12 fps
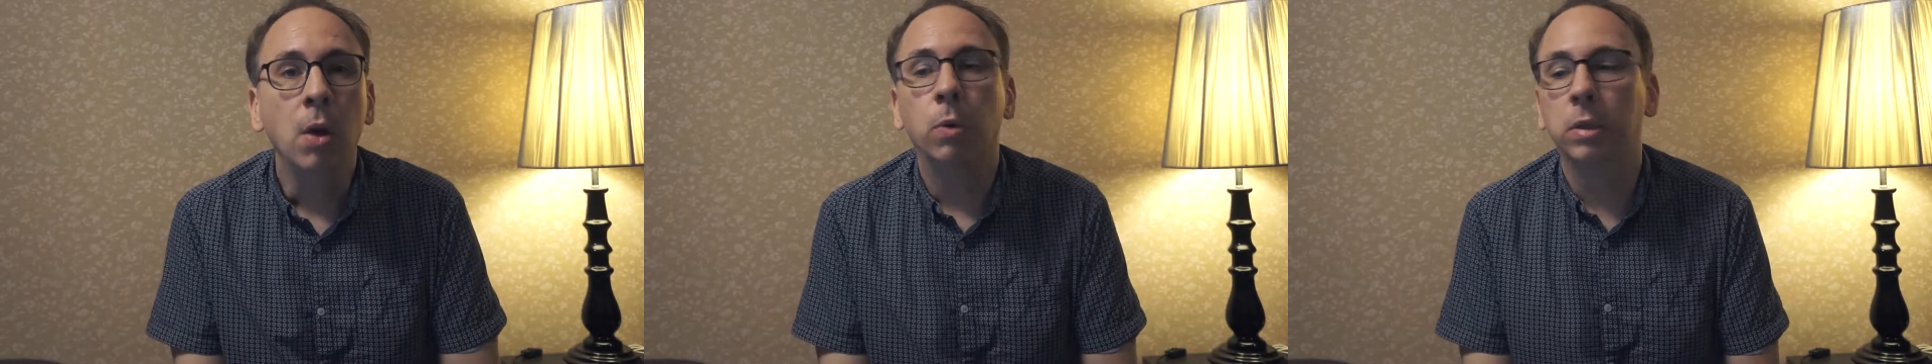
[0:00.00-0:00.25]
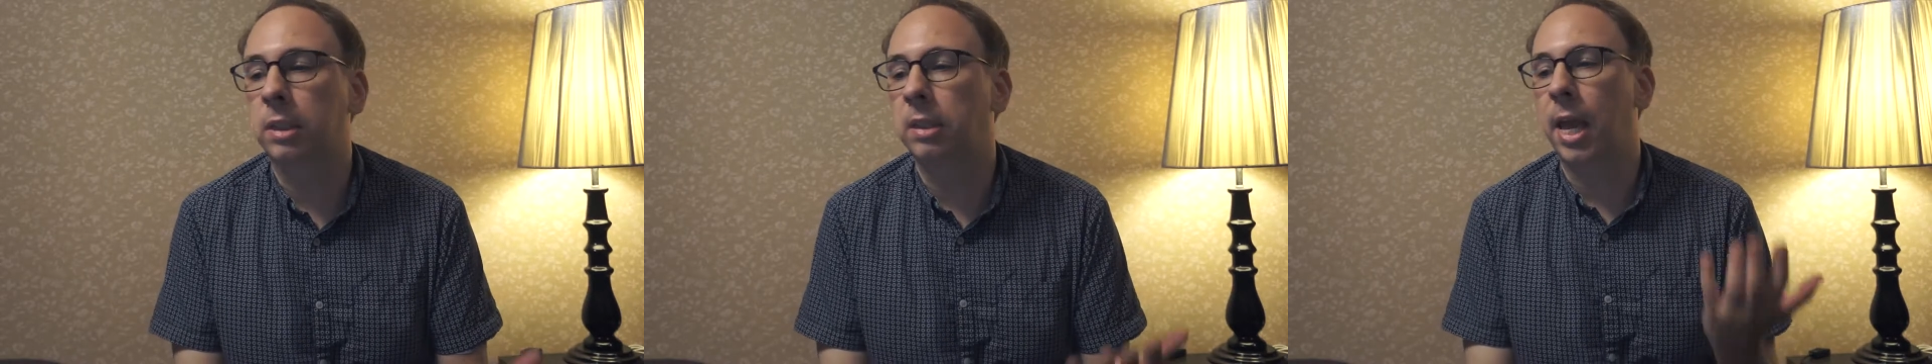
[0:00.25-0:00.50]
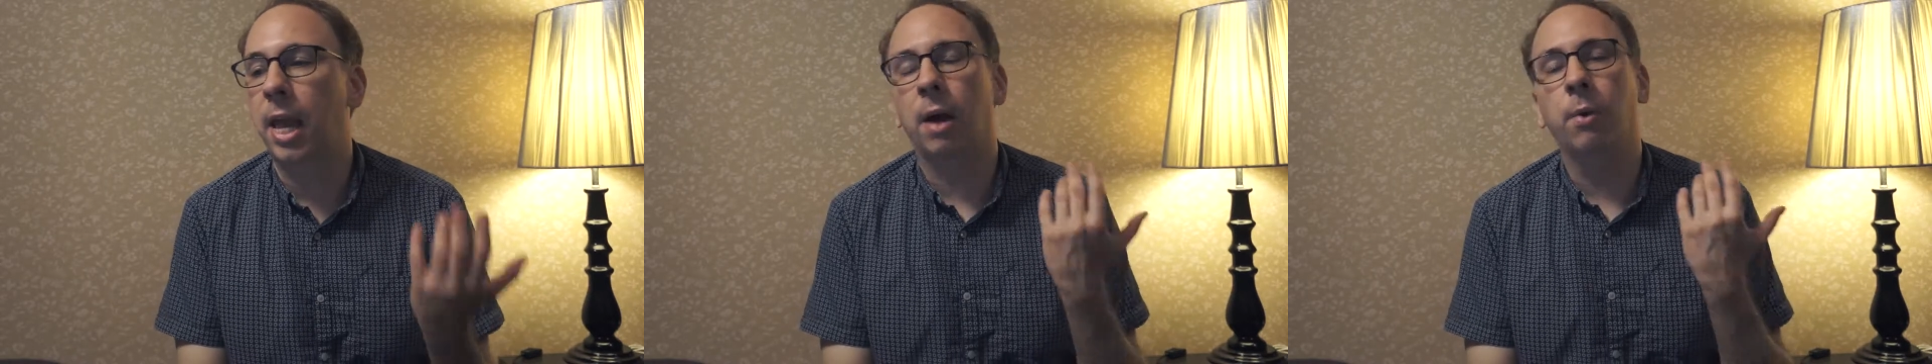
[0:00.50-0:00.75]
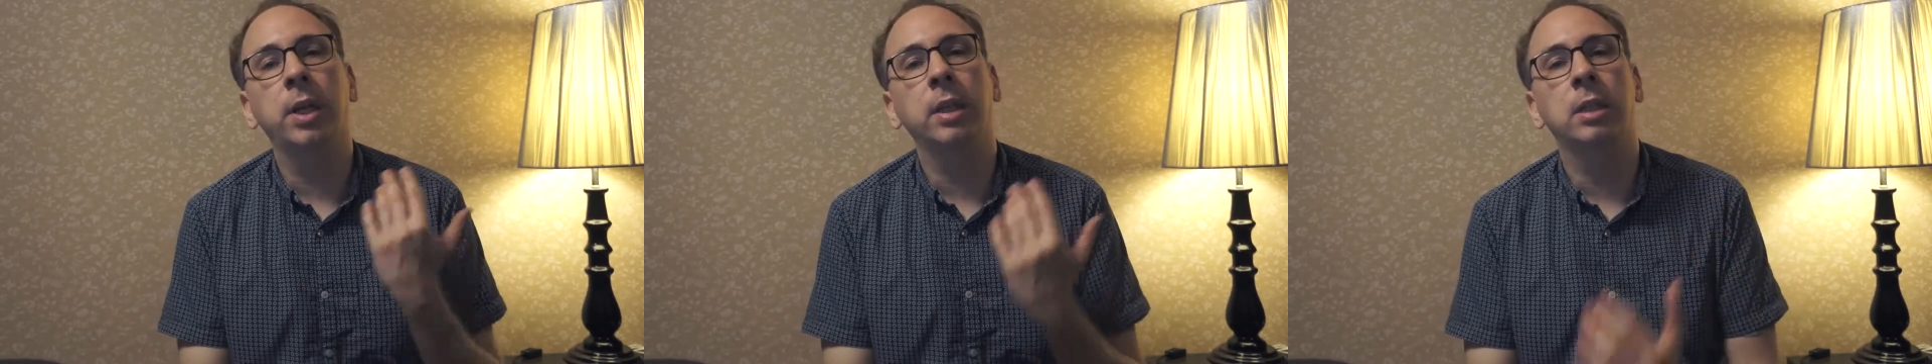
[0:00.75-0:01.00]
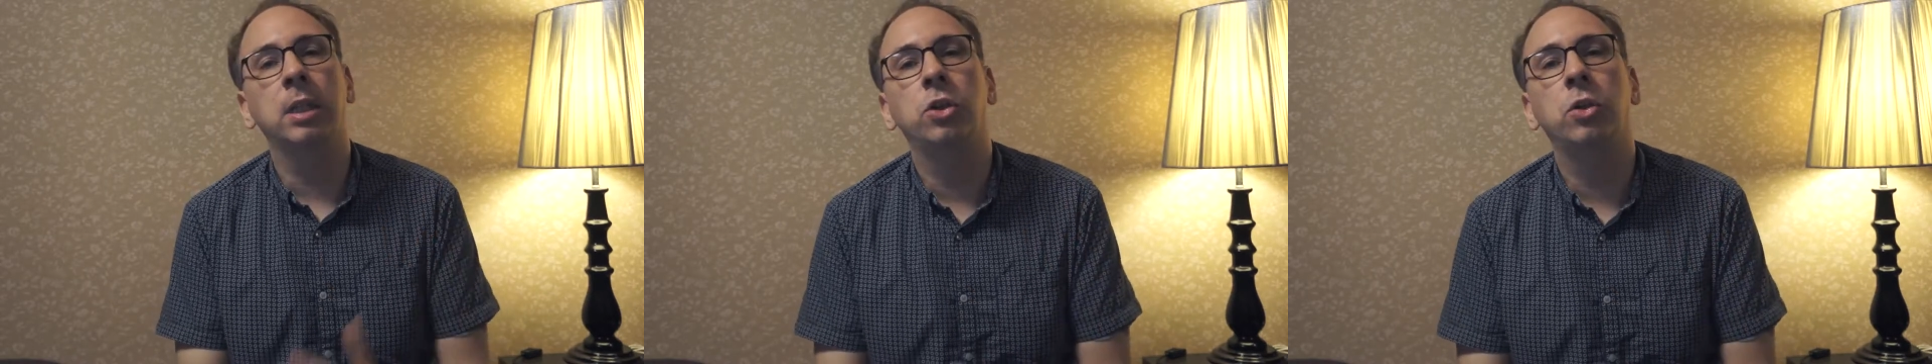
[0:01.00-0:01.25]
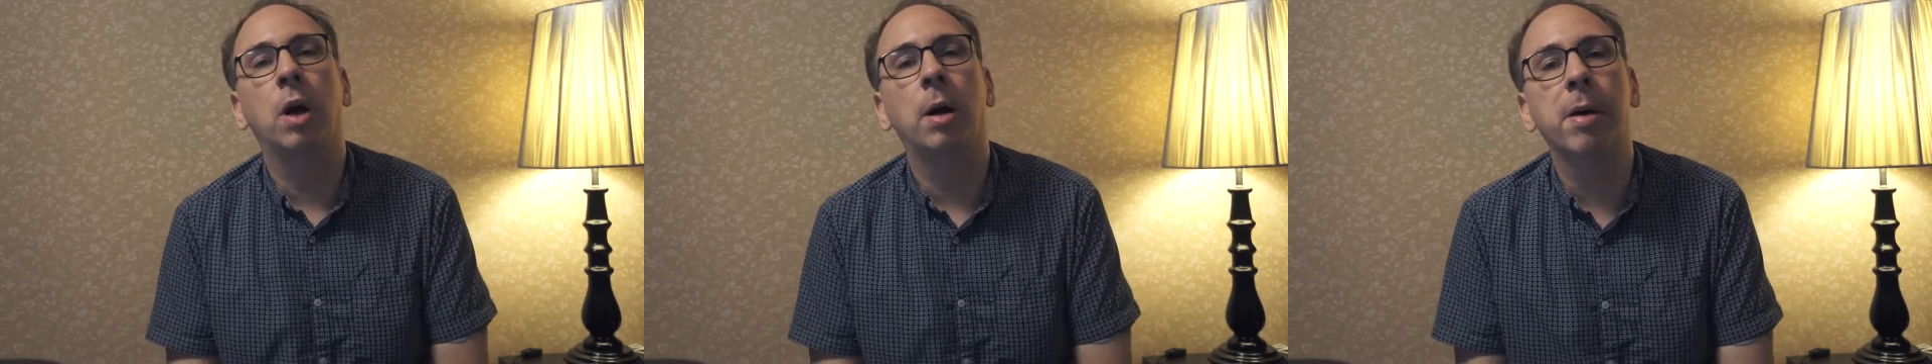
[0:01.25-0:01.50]
Well, today I want to
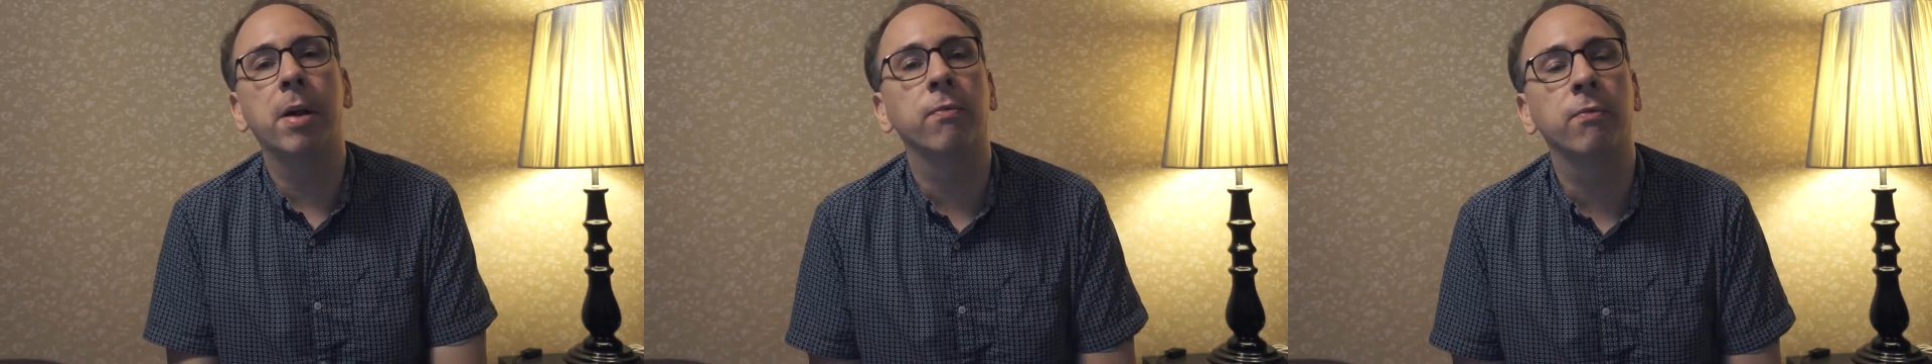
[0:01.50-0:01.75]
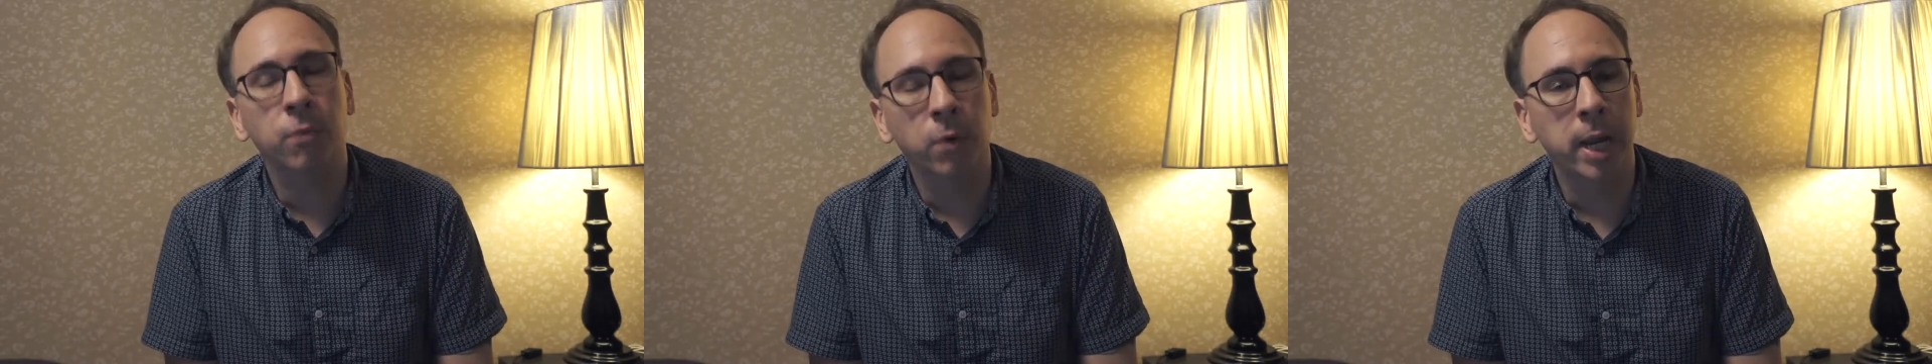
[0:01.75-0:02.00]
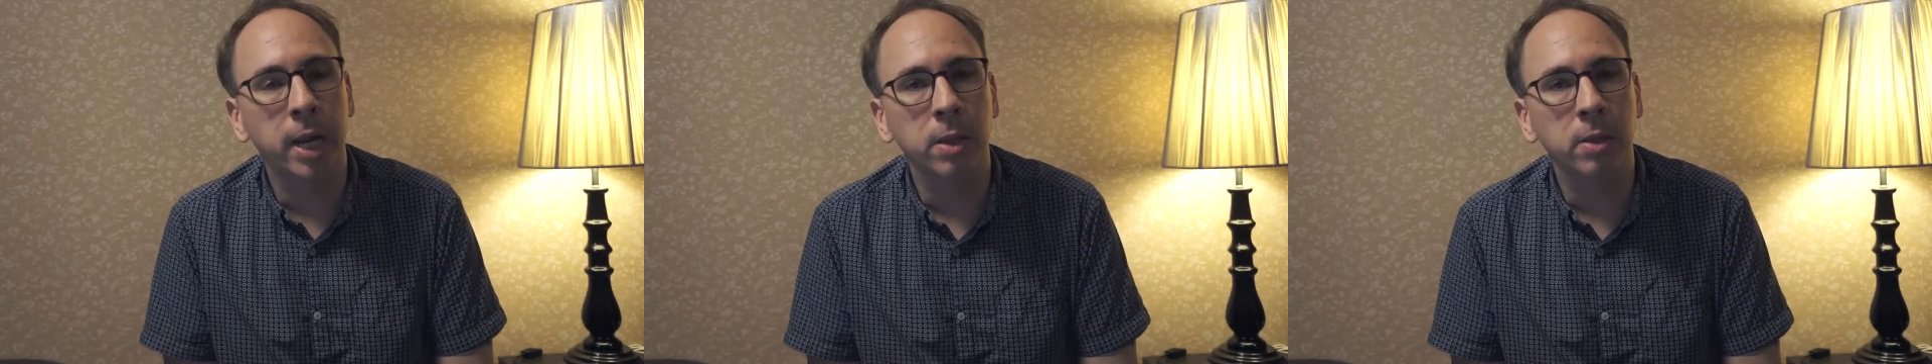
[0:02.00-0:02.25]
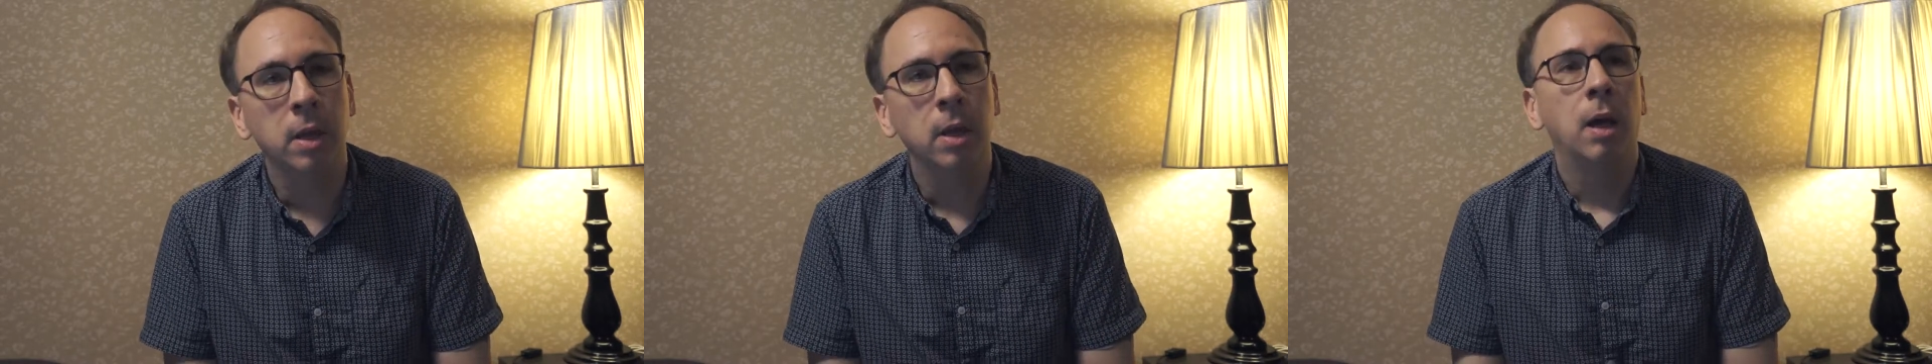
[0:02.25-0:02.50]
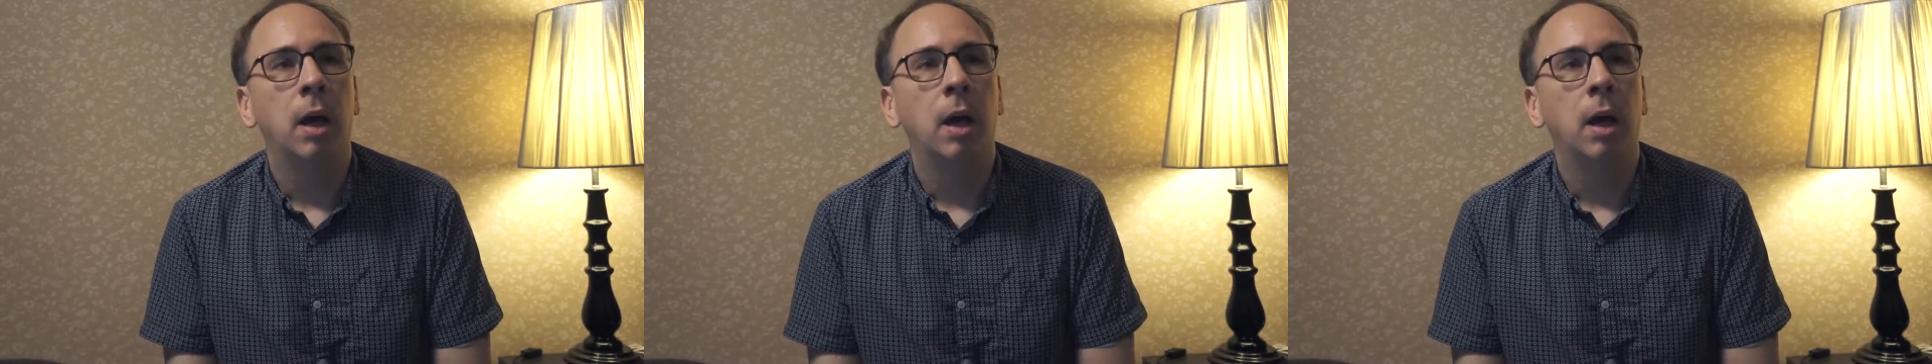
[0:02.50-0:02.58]
teach you about a phrase